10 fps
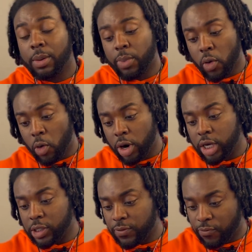Poor
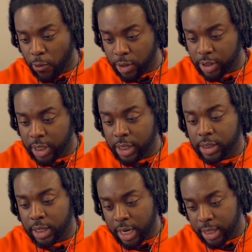is 14
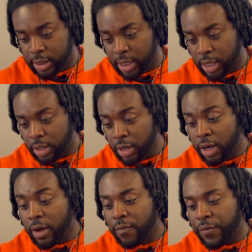to 19.
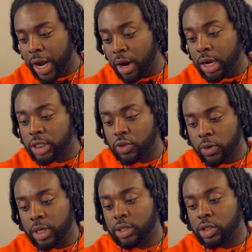Fair is
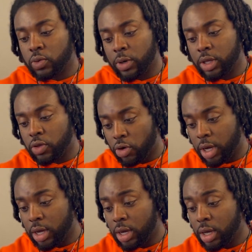20 to
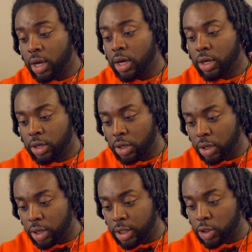23.
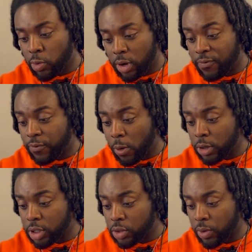Good is
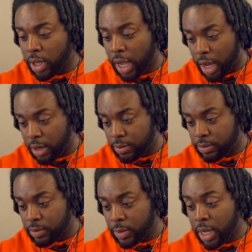24 to 28.
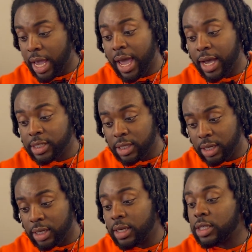
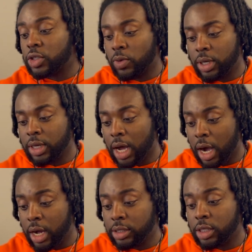Excellent is
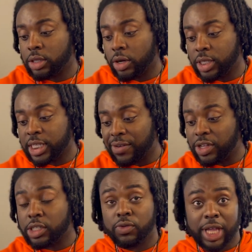29 to
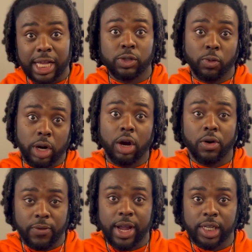37. So that's where
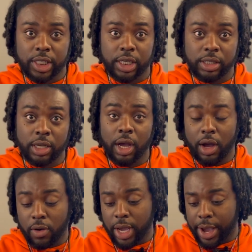her range is.
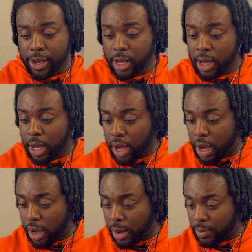Okay.
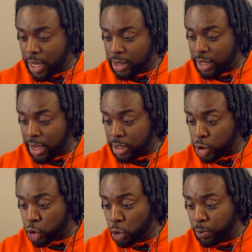And then
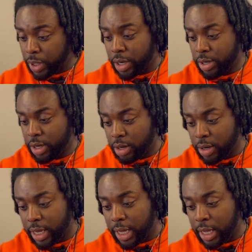
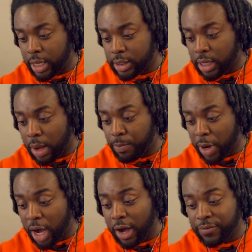superior is
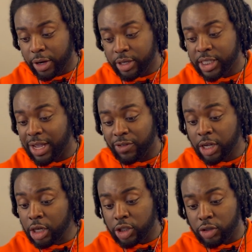above 37.
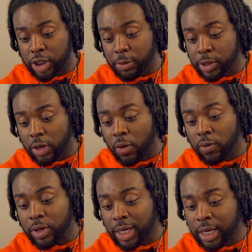So she was
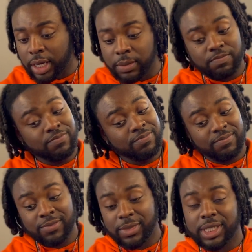only
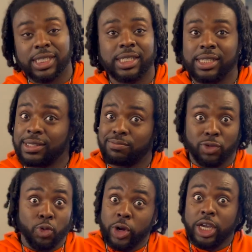
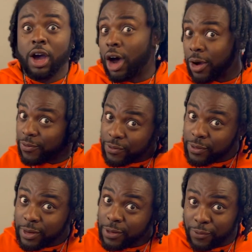3 off
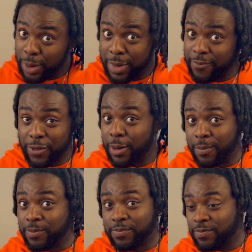
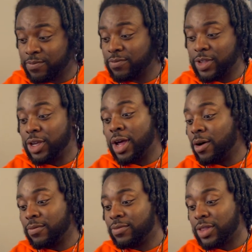from
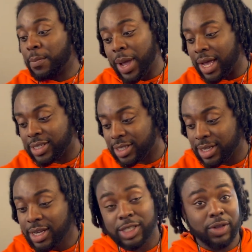the best.
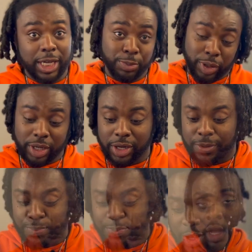So that's pretty good.
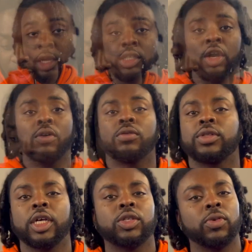So
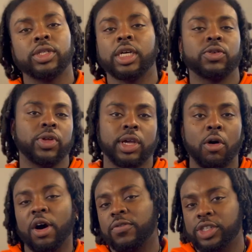this one doesn't really go
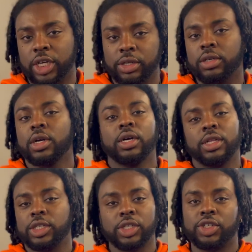off of gender.
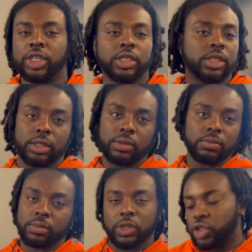This is just
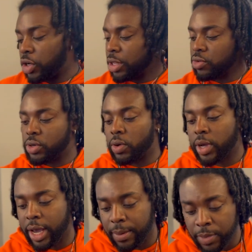straight through.
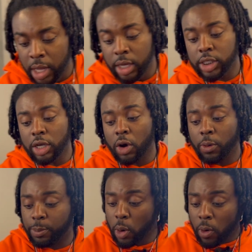Okay. So
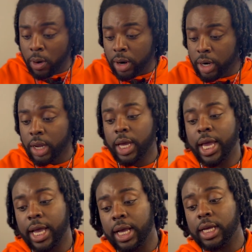poor
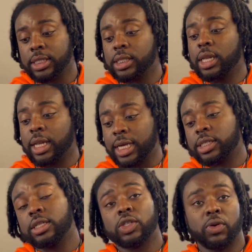is less
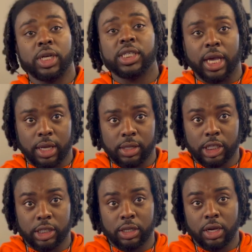than 20
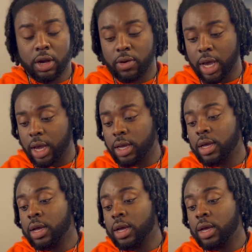seconds. Okay.